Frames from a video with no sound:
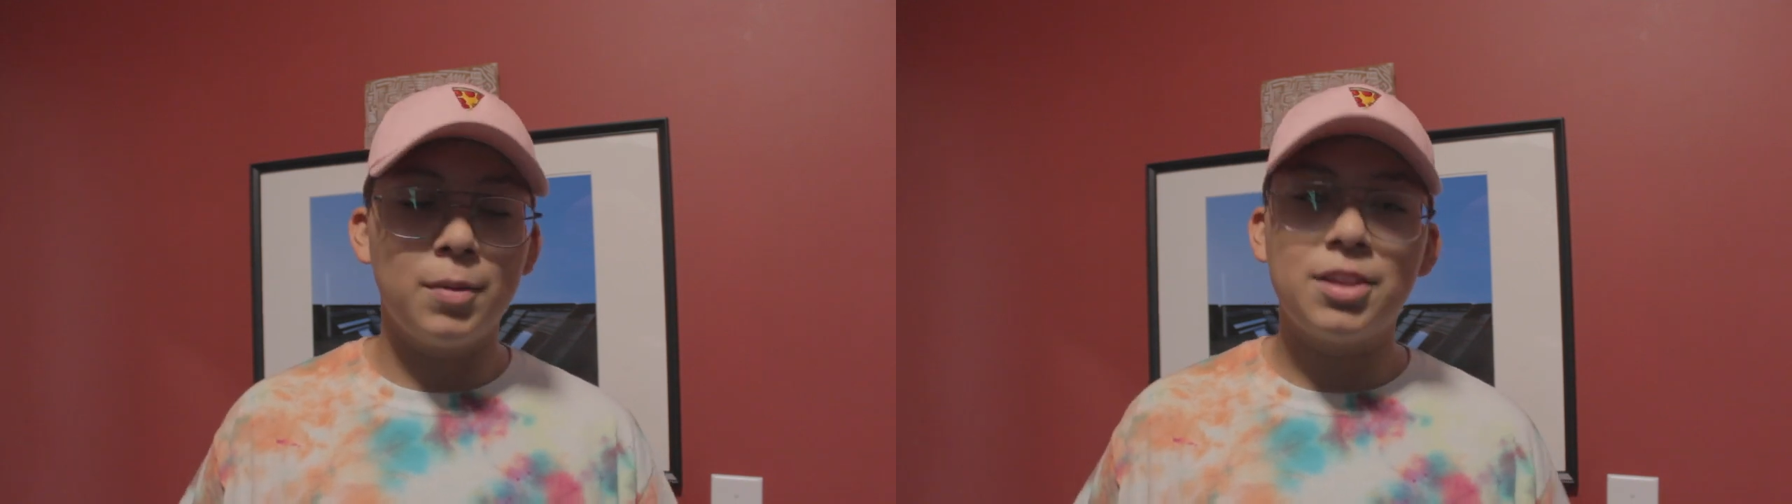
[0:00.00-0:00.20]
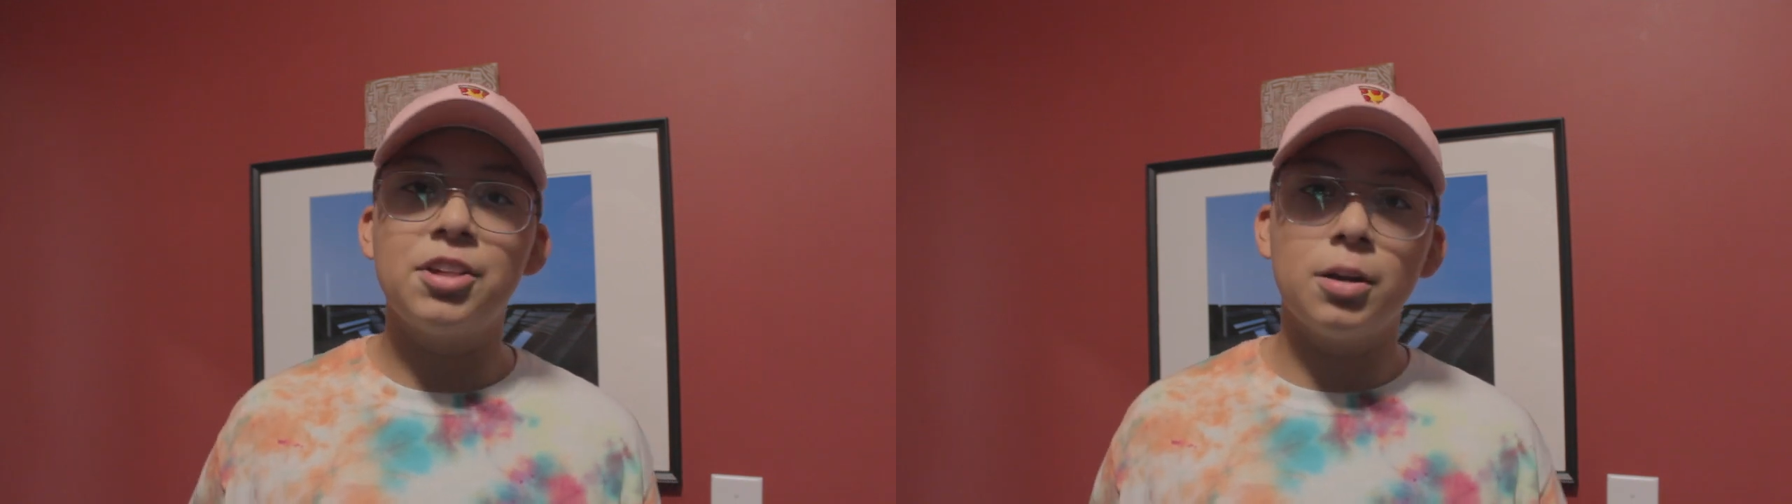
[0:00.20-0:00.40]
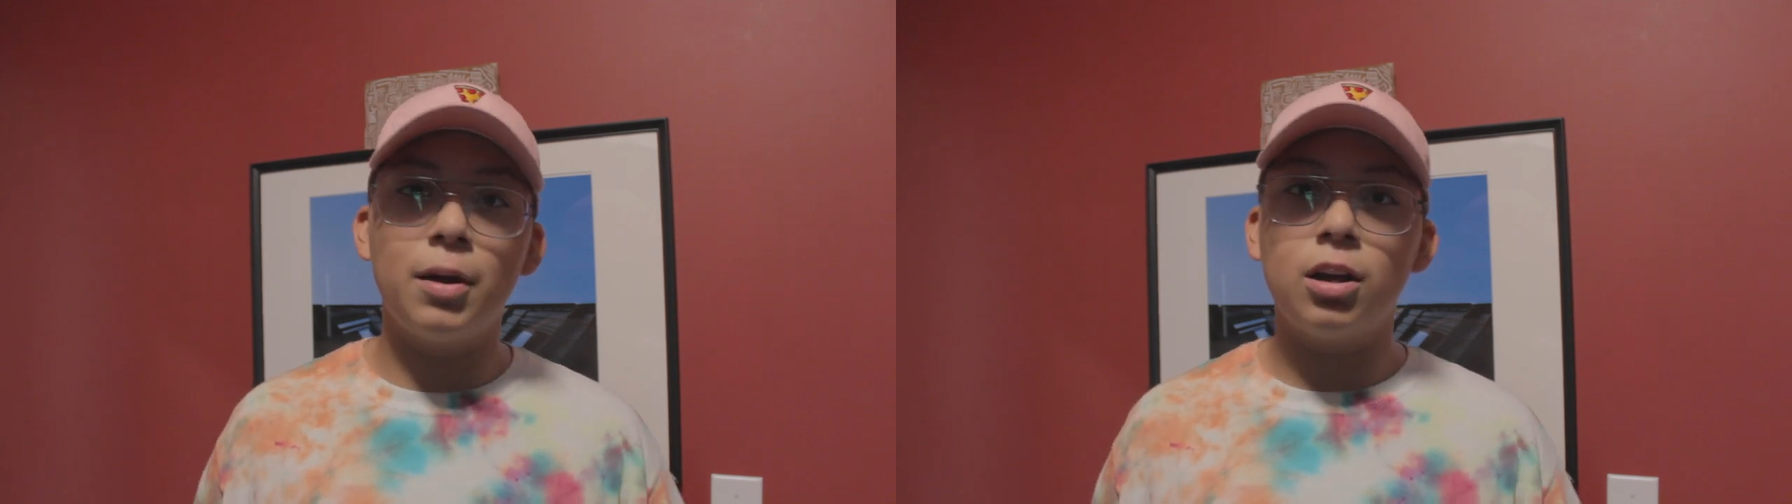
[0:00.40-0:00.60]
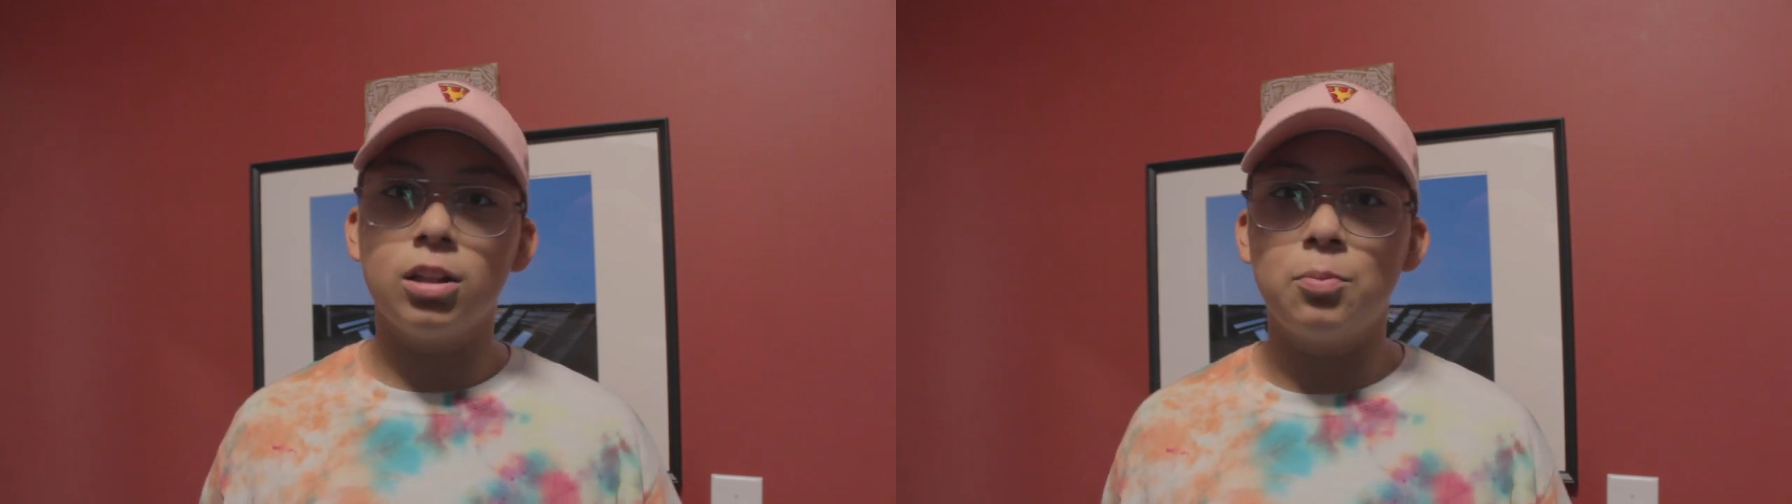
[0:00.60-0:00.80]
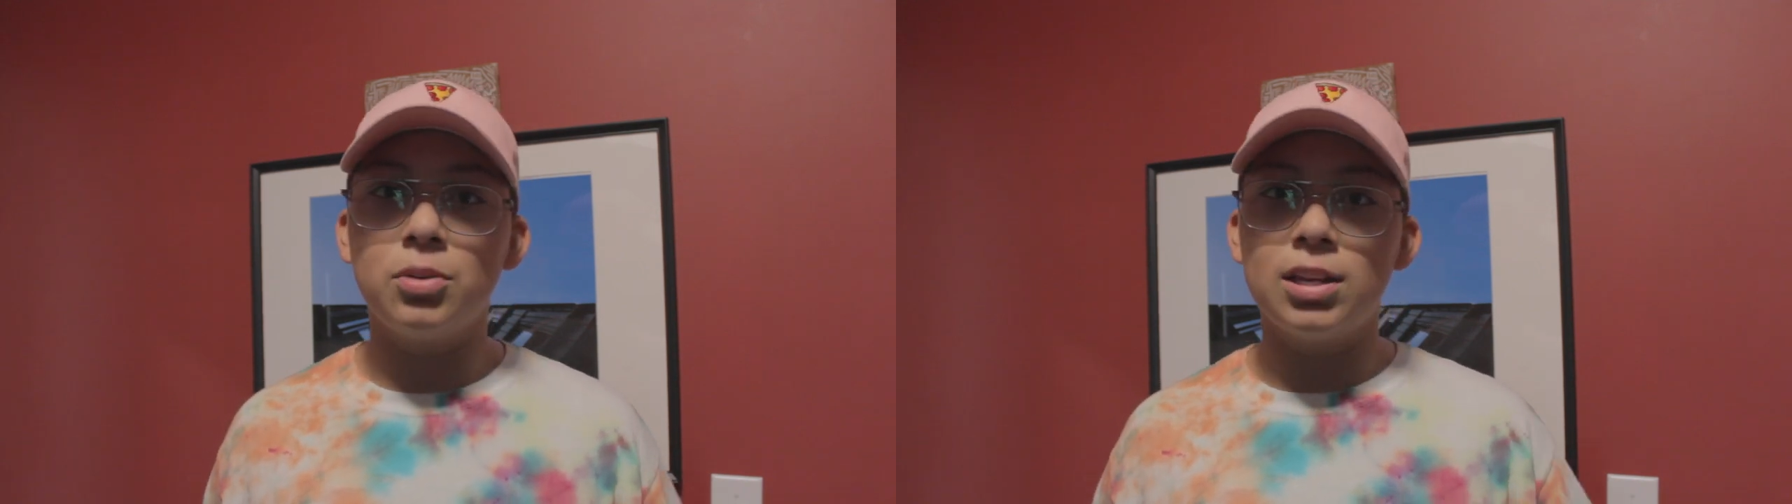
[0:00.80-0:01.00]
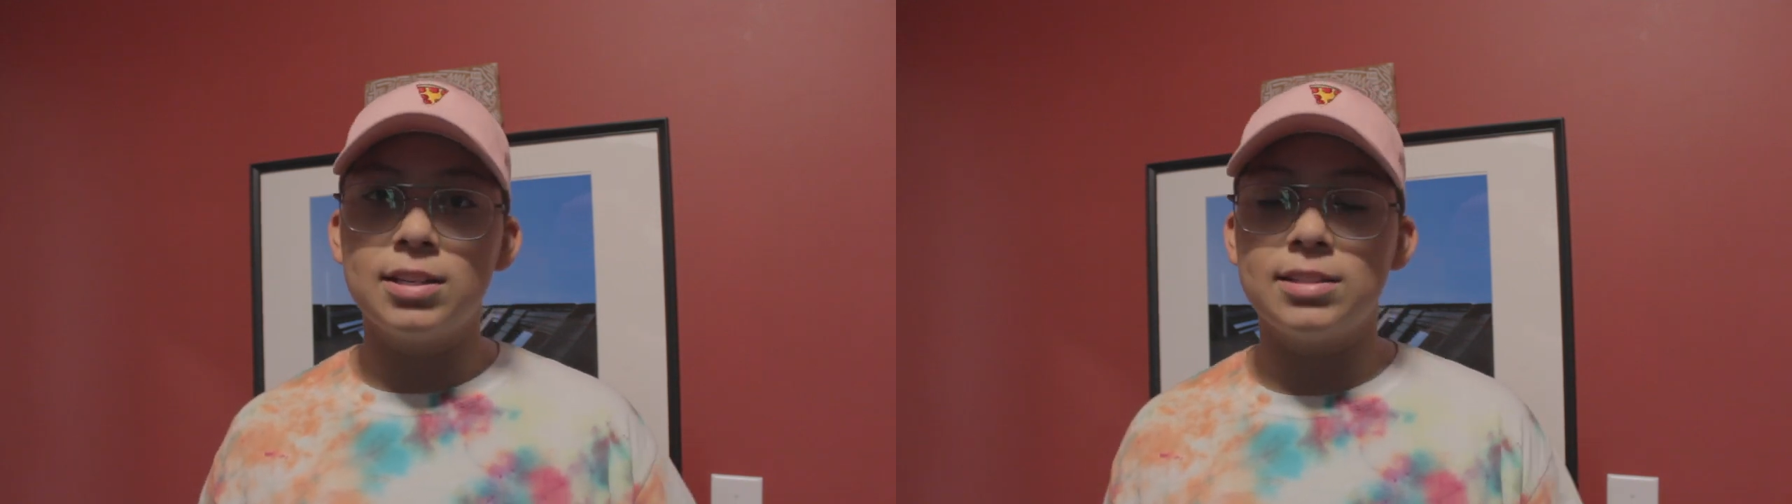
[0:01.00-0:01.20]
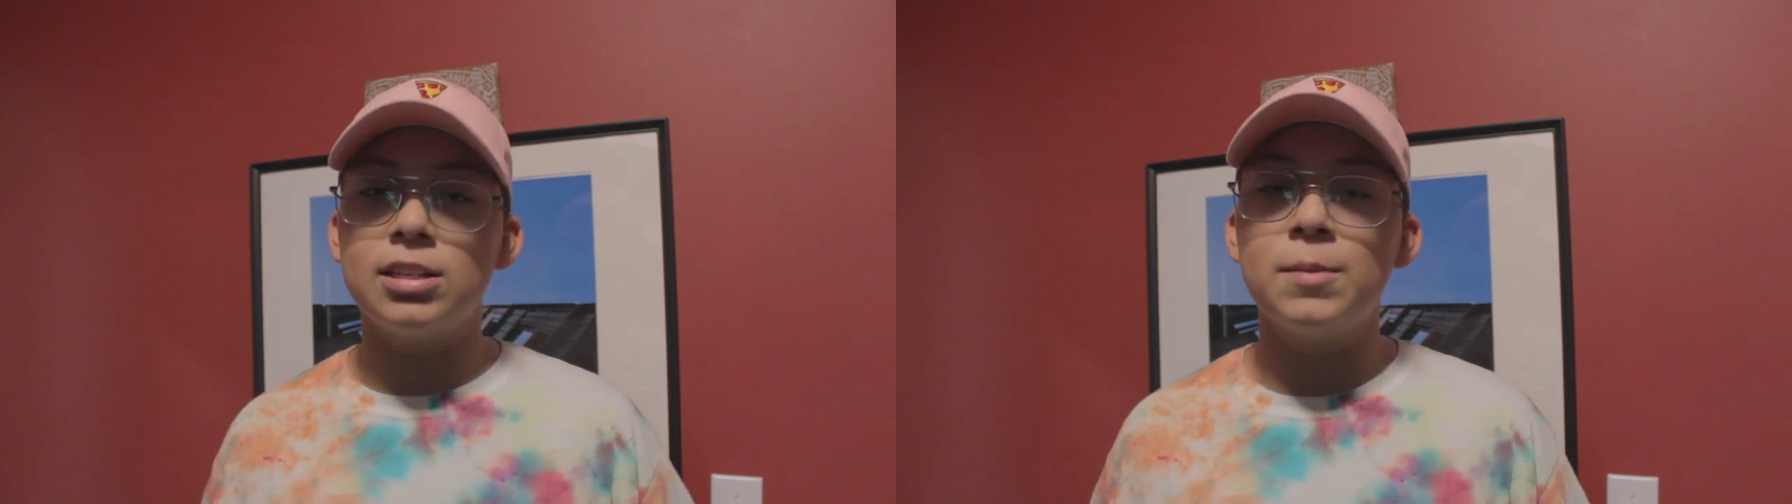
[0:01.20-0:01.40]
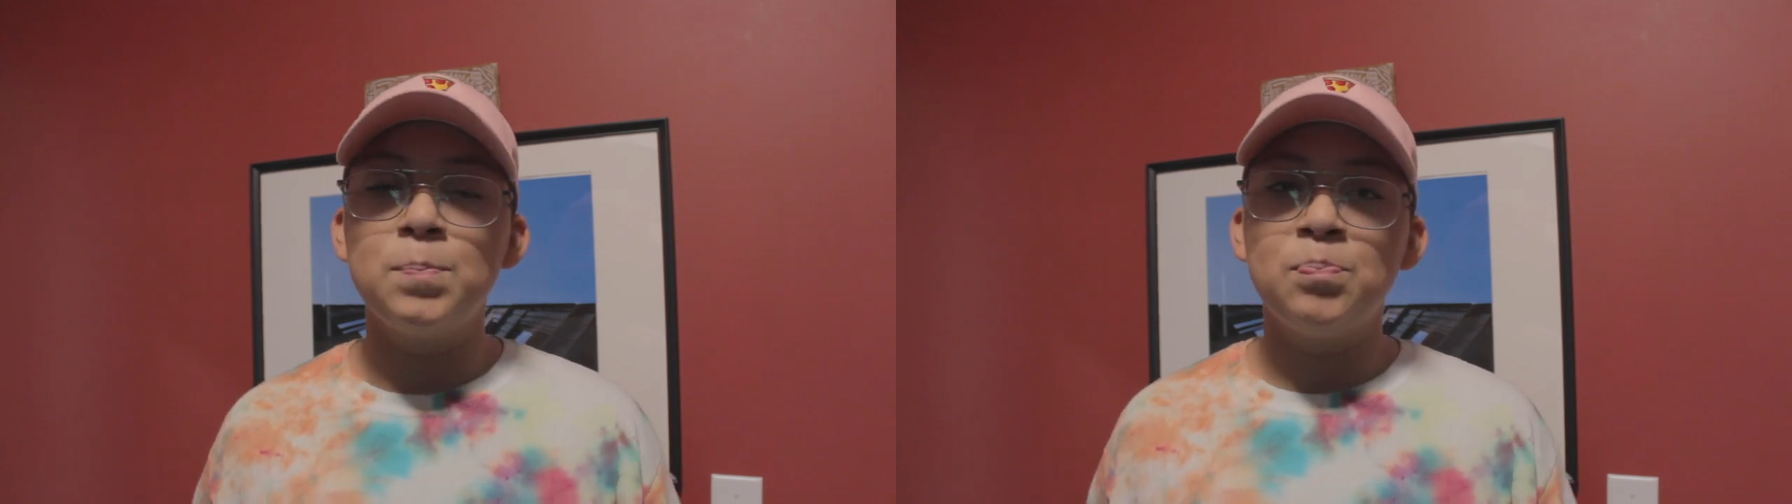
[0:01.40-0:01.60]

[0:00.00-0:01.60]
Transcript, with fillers: big thing about Columbia is